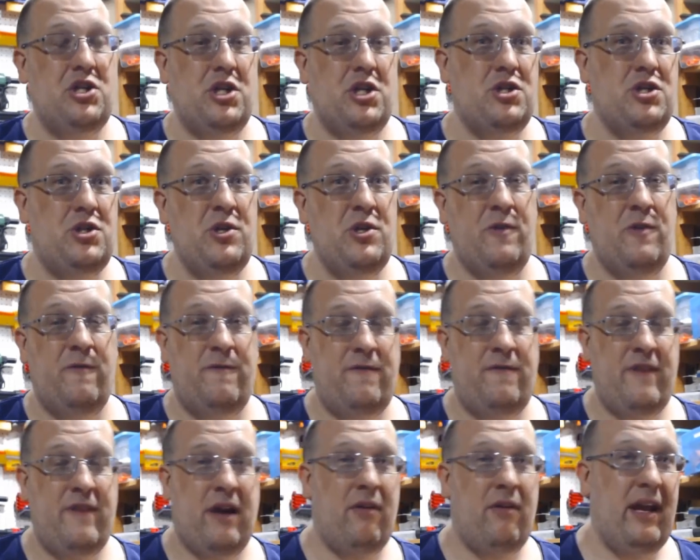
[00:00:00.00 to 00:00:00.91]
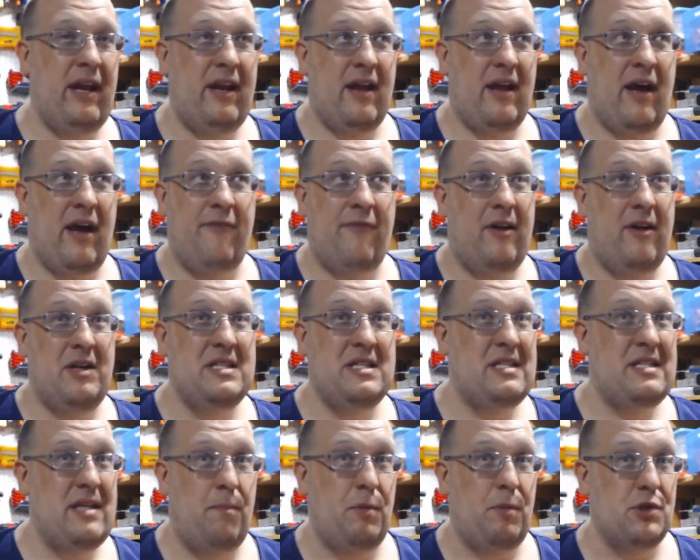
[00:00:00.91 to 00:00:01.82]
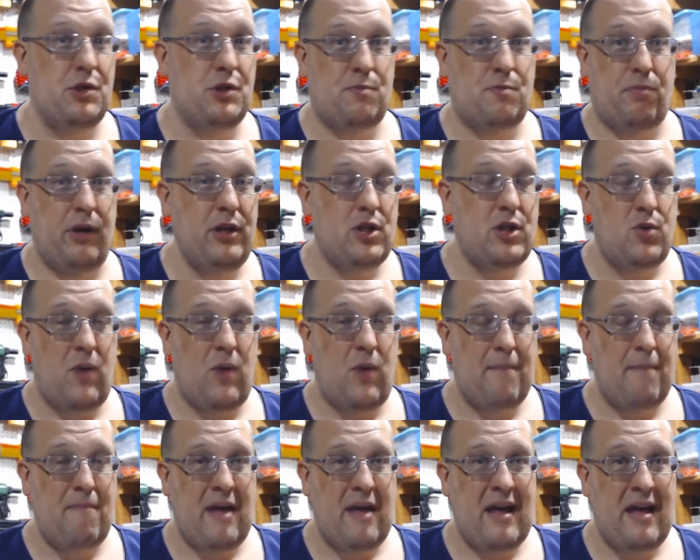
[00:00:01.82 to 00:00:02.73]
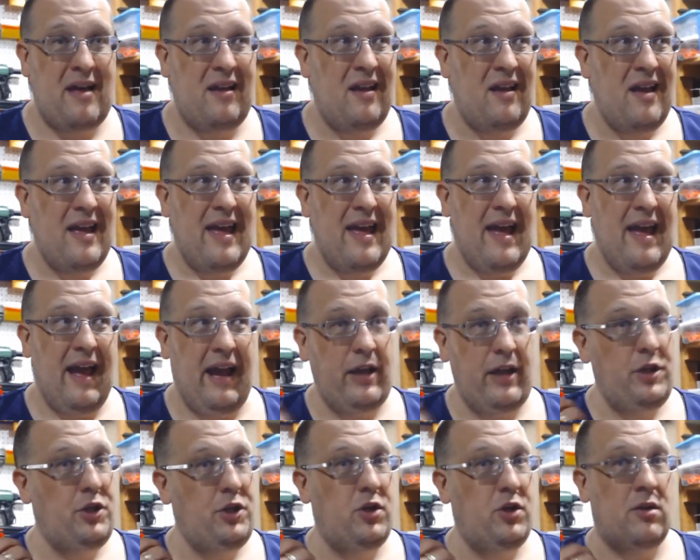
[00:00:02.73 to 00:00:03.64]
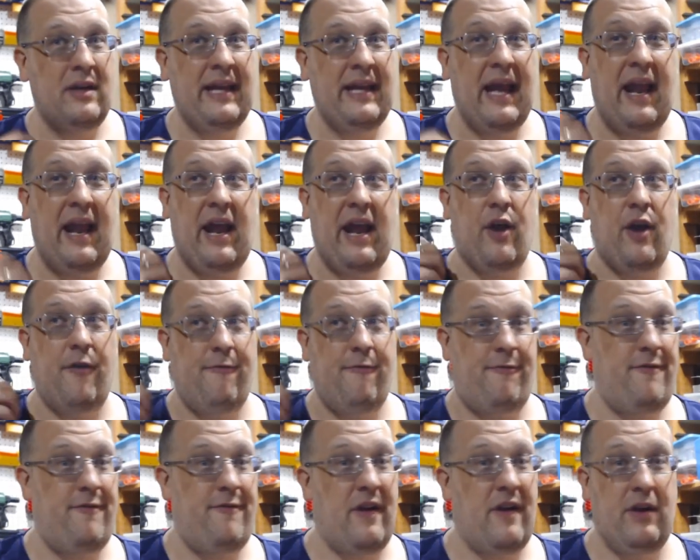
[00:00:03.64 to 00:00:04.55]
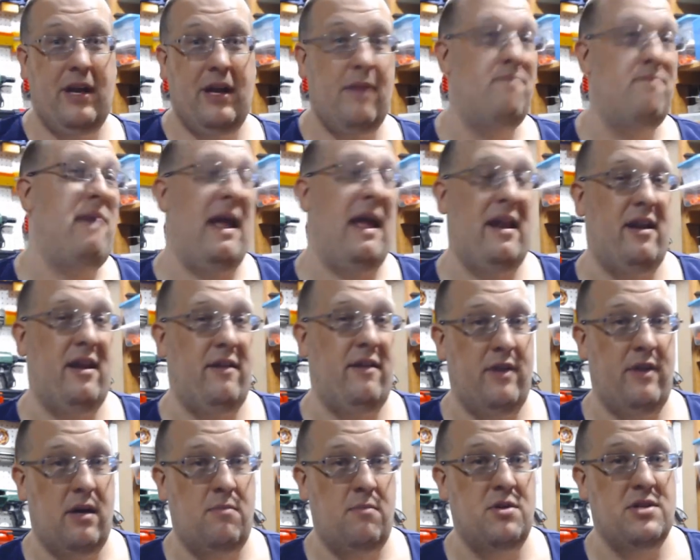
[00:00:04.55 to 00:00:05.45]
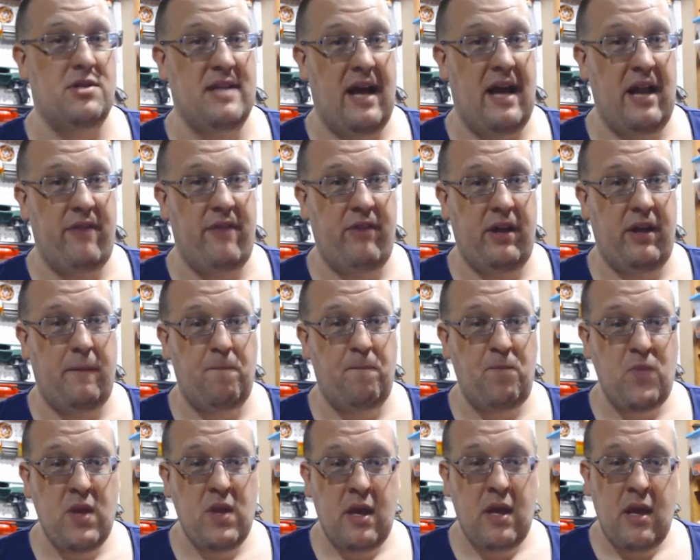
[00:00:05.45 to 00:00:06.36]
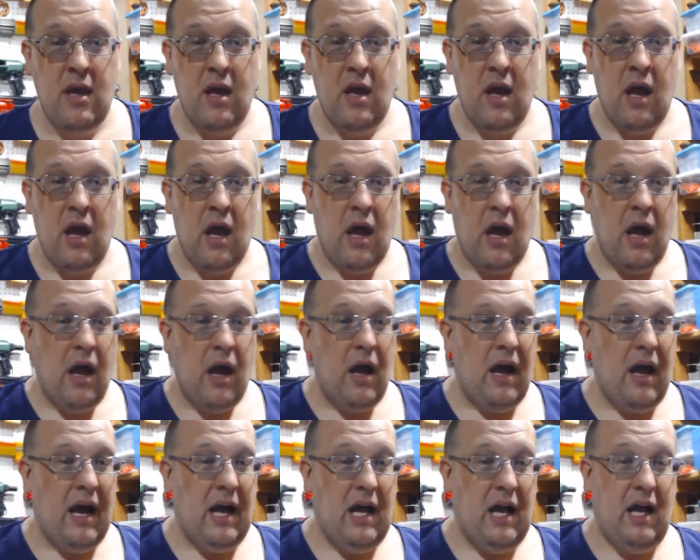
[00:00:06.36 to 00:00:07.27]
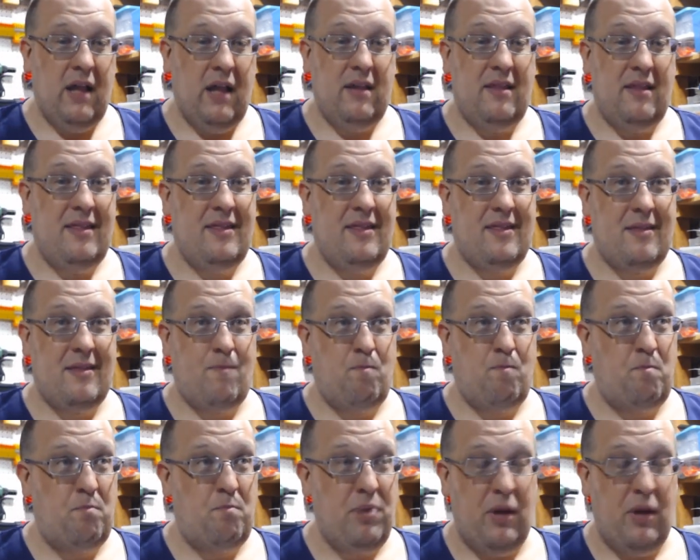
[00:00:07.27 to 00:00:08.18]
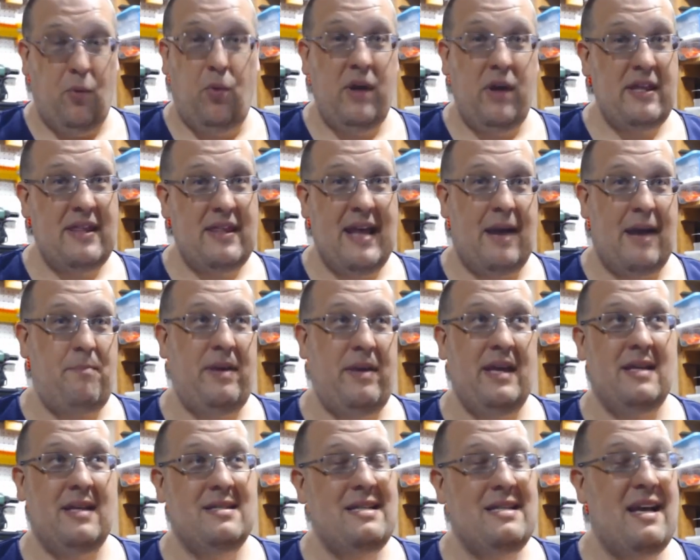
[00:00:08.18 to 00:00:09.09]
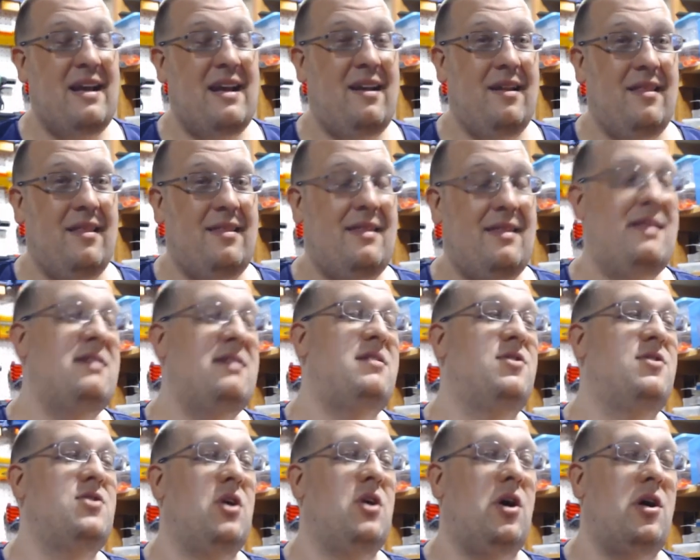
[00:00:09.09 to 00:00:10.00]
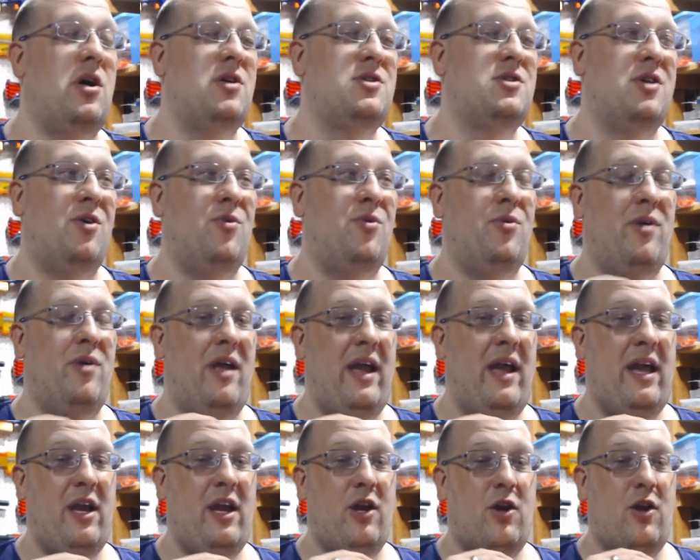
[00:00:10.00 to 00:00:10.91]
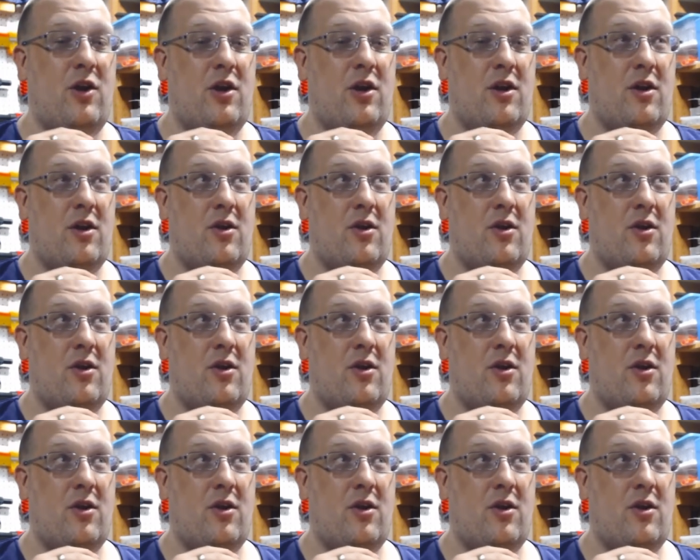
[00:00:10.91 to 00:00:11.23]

to just do very a very simple spring swap mod and you're getting very competitive numbers out of it. Uh, but with that being said, this is also a